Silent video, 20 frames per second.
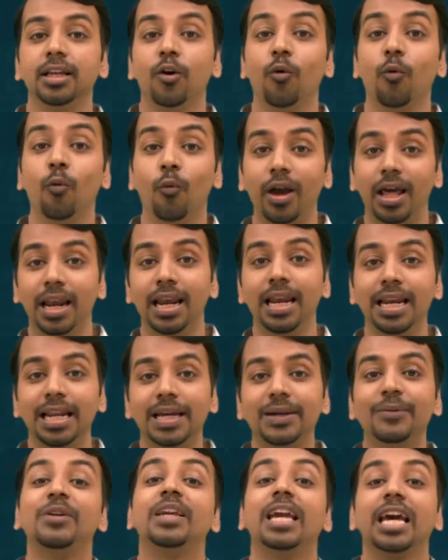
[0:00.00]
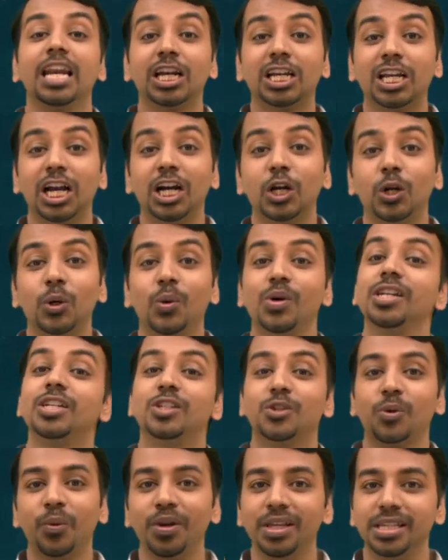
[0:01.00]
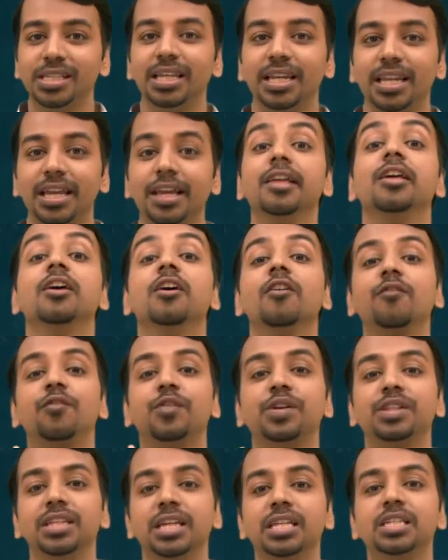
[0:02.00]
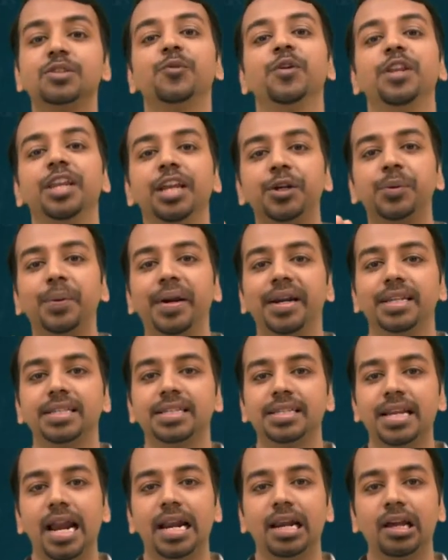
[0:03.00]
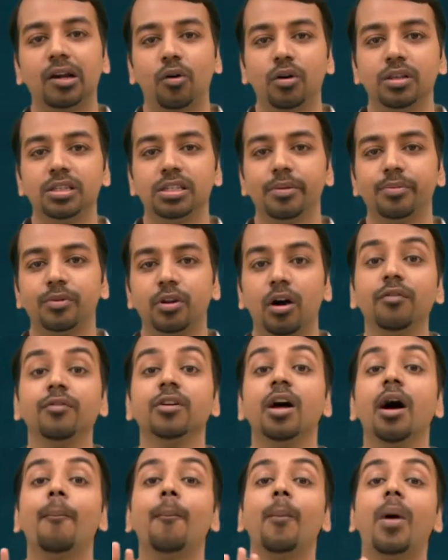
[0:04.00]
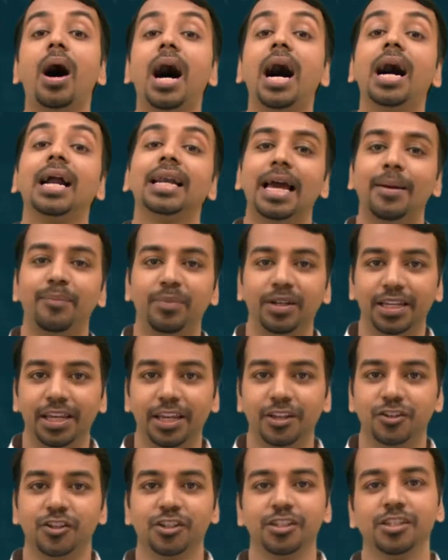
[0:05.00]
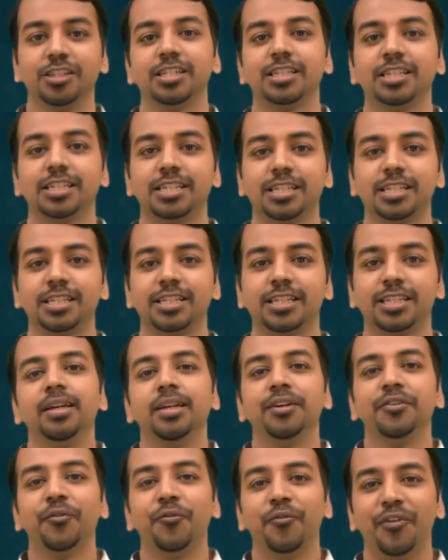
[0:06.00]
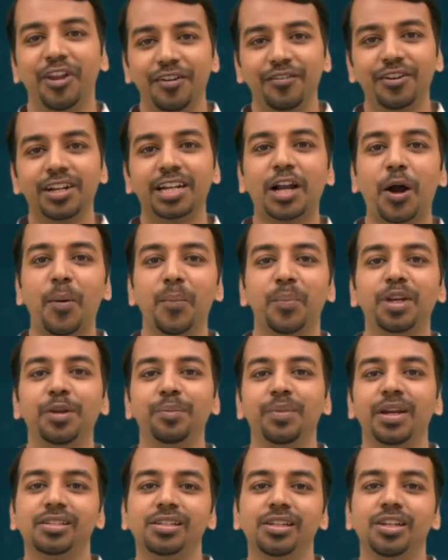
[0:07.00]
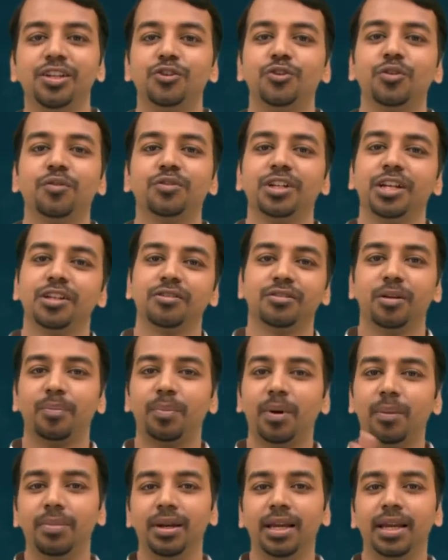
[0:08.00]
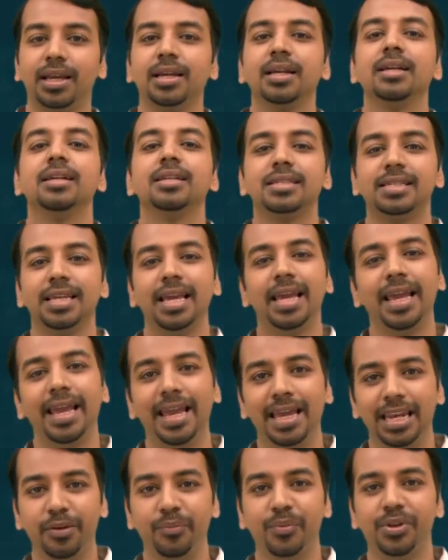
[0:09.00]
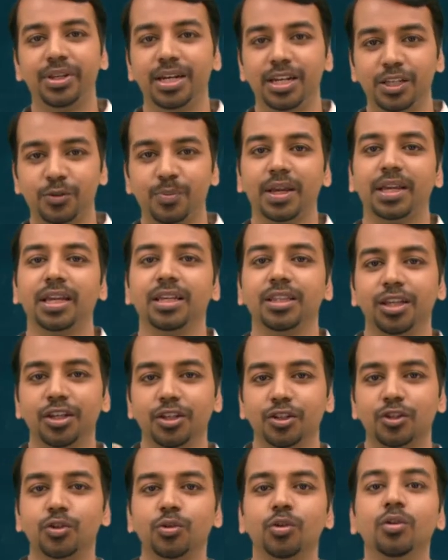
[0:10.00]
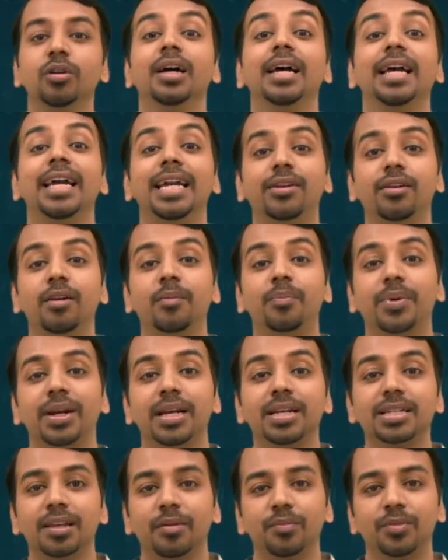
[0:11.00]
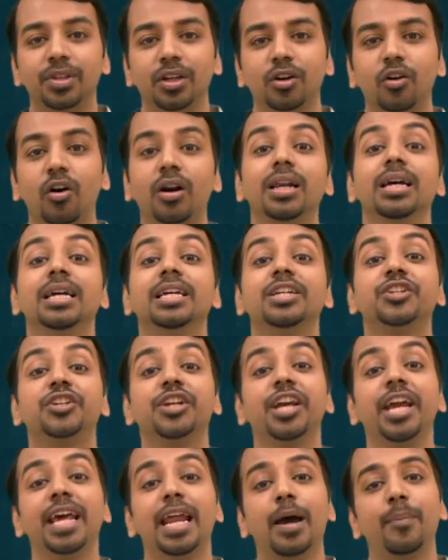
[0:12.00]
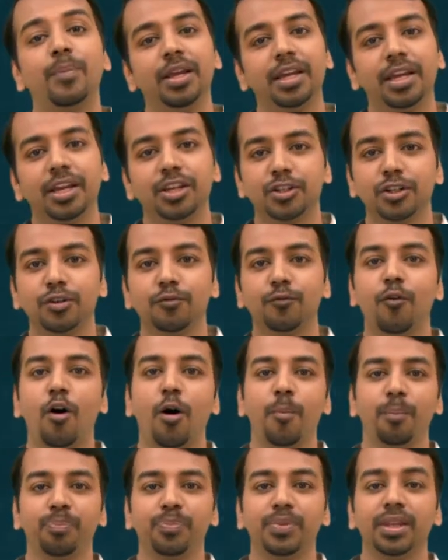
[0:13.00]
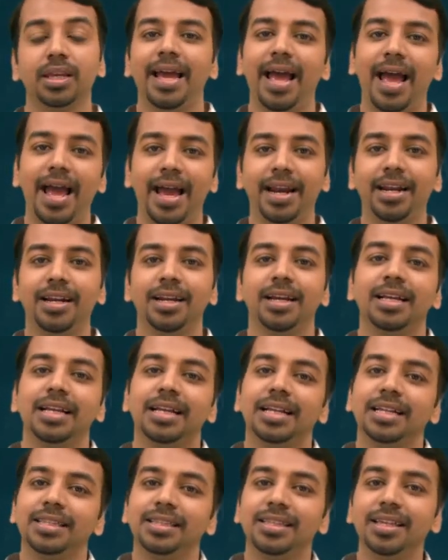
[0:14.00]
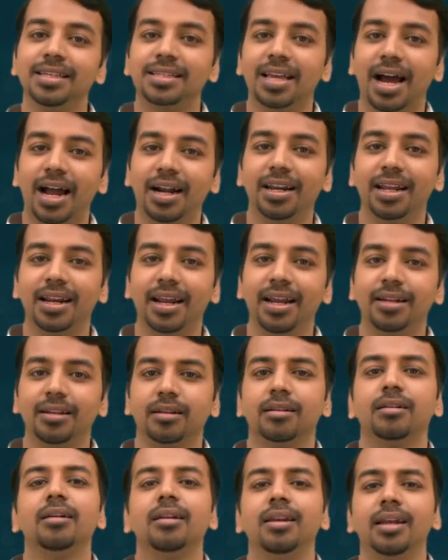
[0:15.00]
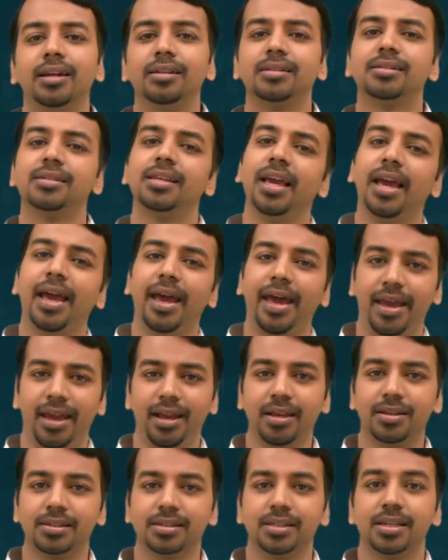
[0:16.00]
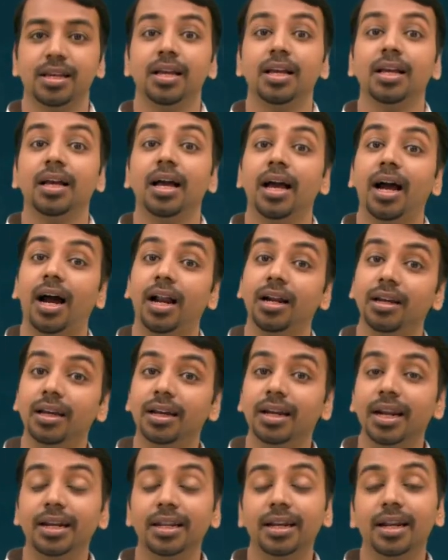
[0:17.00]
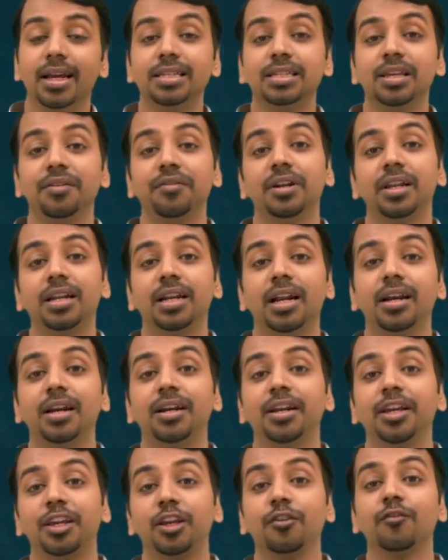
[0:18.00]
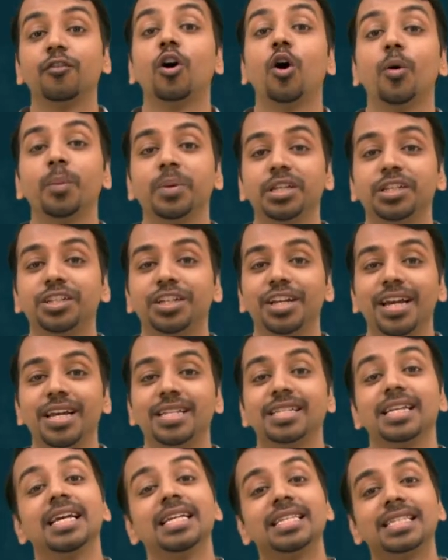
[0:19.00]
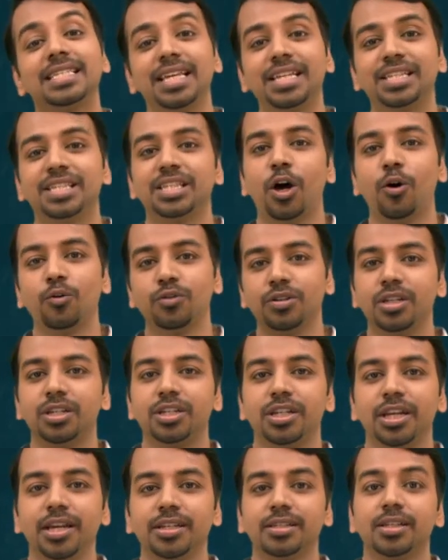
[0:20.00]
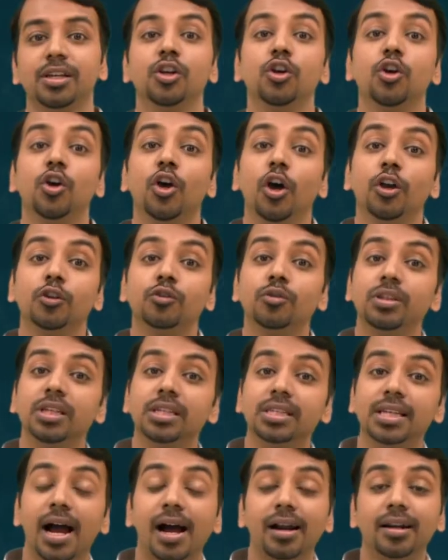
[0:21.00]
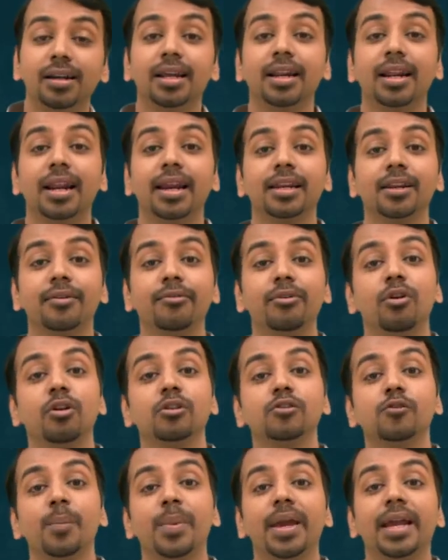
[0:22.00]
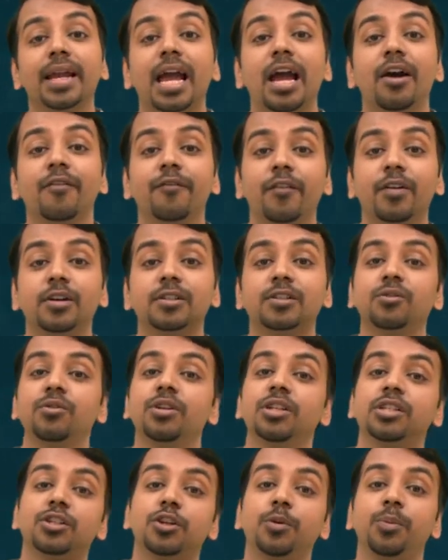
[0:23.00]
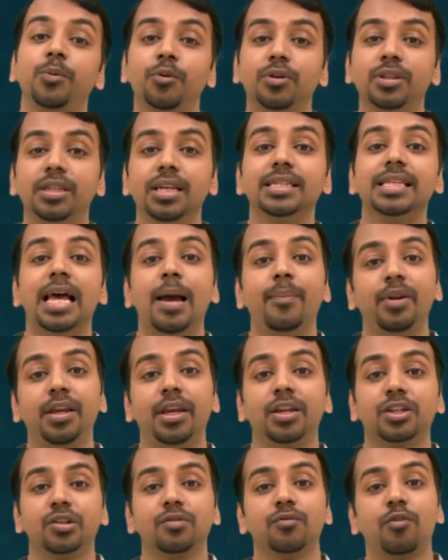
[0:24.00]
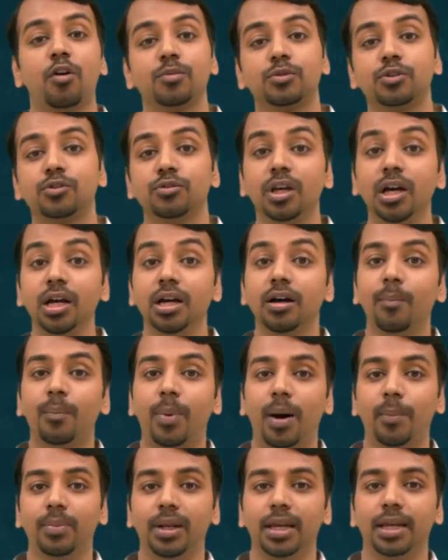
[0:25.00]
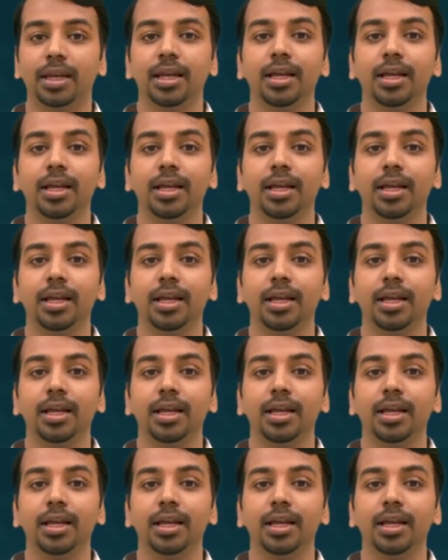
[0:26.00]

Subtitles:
Well, we cannot conclude it so easily. For this, we need to understand the concept of marked applications. Whenever a company makes an issue of shares to the public, say A Limited is making the issue, it will print something called share application form. And this underwriter, let us say X, underwriter has given an undertaking for how many shares? 6,000 shares. So this underwriter will also make efforts to distribute these application forms to the public.